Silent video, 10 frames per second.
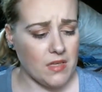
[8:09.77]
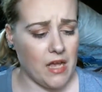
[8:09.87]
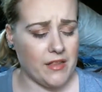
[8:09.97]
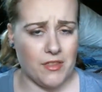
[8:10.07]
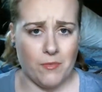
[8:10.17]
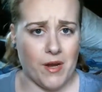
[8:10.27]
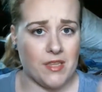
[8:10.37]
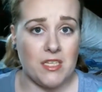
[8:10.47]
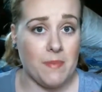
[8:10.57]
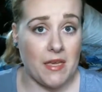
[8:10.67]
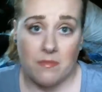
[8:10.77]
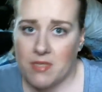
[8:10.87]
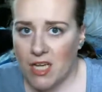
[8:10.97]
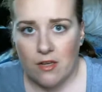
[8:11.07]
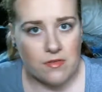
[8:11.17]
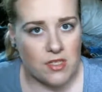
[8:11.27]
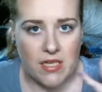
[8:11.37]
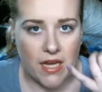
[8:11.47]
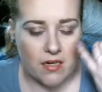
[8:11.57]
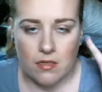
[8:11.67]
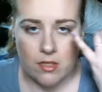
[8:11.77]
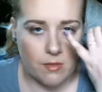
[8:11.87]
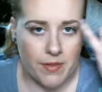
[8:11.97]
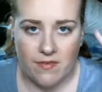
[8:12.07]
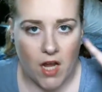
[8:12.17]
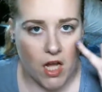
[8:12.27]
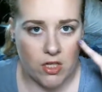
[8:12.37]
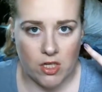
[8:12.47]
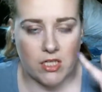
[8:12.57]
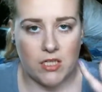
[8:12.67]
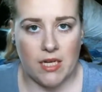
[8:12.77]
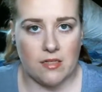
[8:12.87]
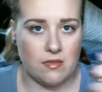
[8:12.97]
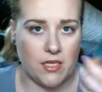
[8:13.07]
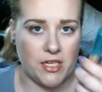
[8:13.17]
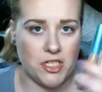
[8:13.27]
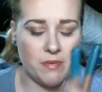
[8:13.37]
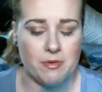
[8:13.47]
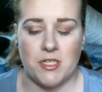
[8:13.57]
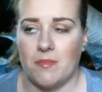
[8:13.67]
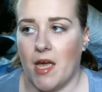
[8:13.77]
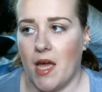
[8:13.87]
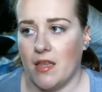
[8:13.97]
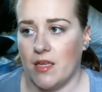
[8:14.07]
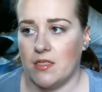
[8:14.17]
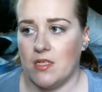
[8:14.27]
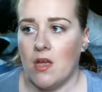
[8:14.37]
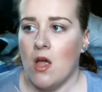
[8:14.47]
I'll either wear these by themselves just to add a little bit of color and like shimmer to my eyelids,